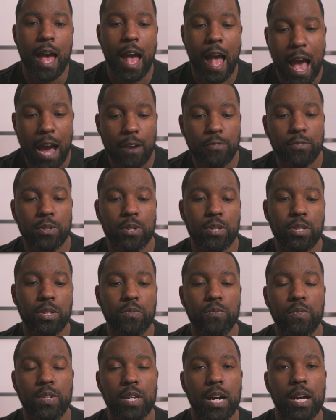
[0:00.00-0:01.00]
after
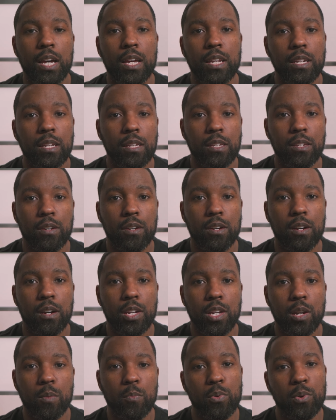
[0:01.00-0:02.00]
you've done
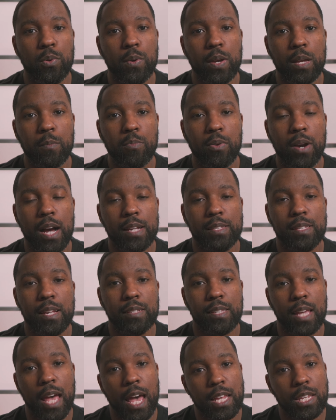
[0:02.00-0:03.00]
your brewing
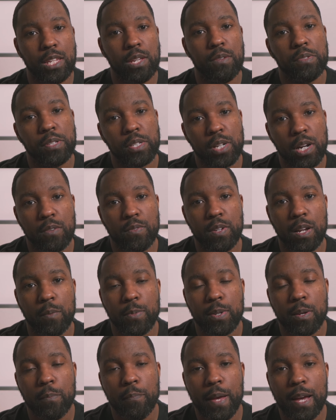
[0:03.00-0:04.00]
process and you've served
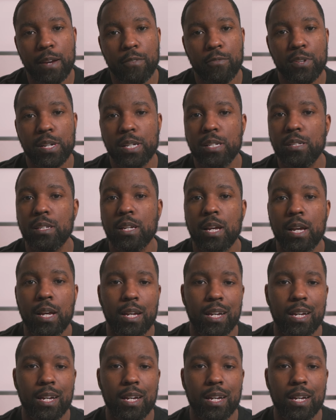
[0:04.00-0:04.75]
up your beverage.